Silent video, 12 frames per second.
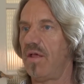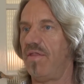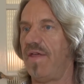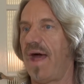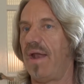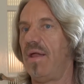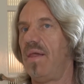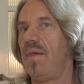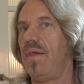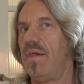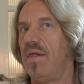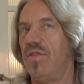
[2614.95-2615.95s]
that
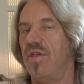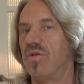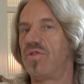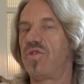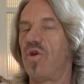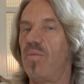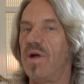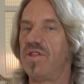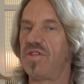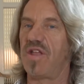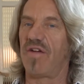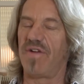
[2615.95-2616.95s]
there's so much
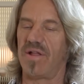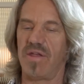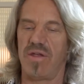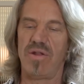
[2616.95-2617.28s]
stuff out there.